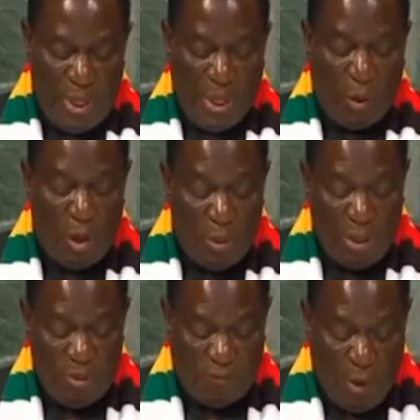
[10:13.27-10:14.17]

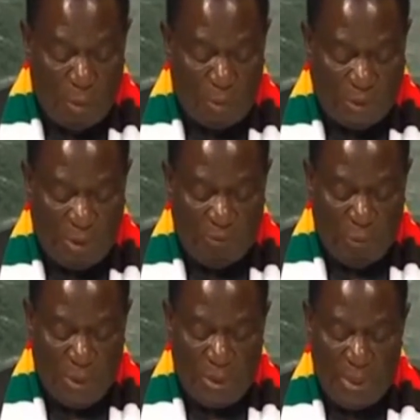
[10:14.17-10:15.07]
Economic reforms
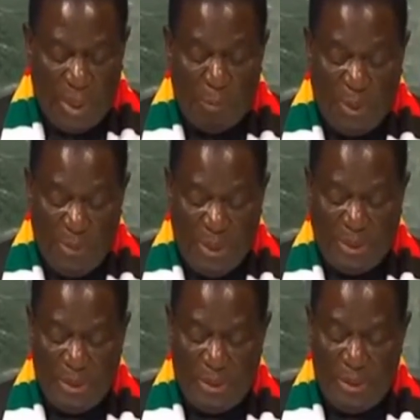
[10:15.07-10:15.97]
have been
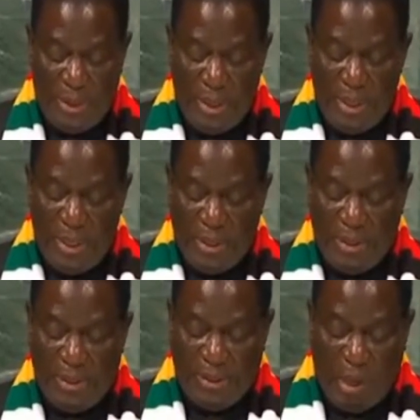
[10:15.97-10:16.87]
implemented,
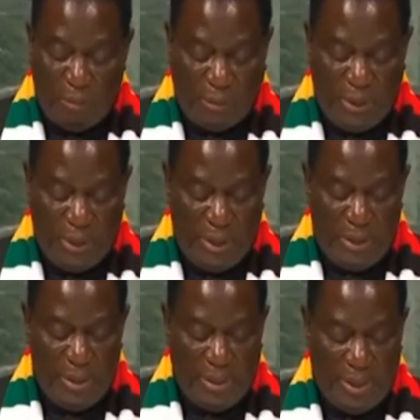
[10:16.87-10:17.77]
resulting
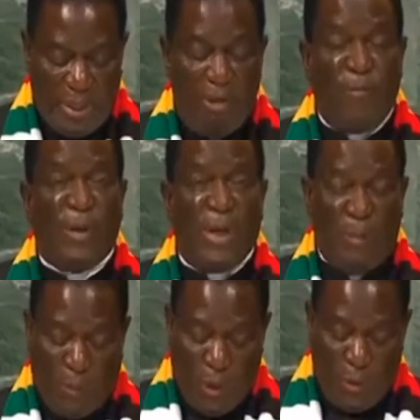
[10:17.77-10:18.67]
in
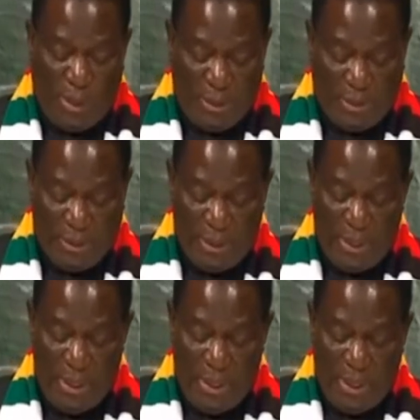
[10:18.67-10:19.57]
significant progress
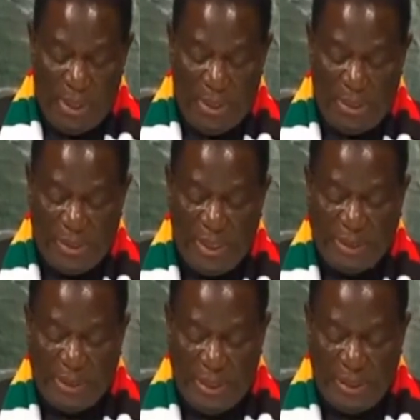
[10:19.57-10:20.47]
in
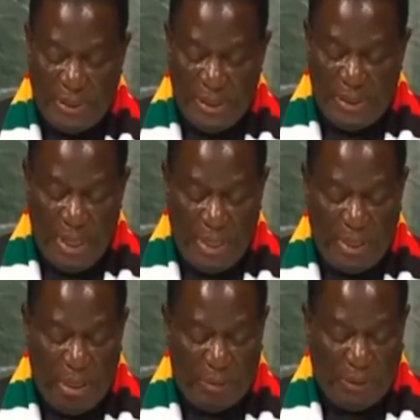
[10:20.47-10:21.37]
sectors such as
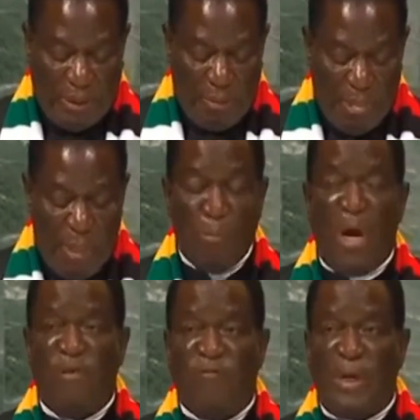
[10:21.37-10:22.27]
agriculture,
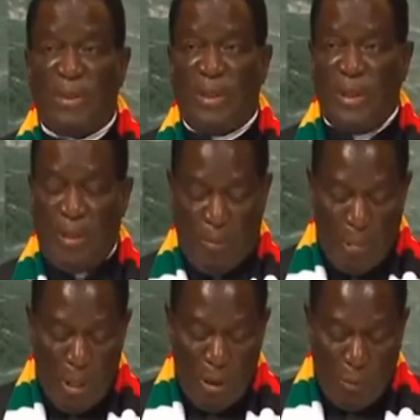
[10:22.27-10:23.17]
manufacturing,
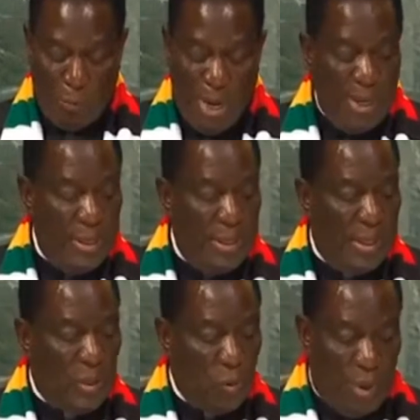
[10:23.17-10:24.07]
mining,
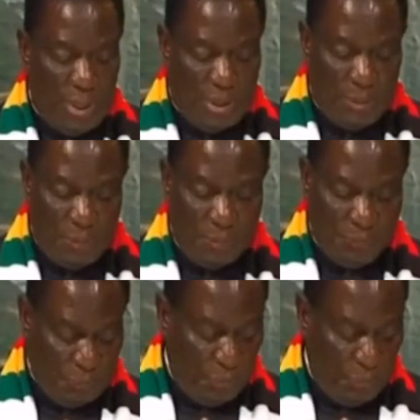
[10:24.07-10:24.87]
and tourism.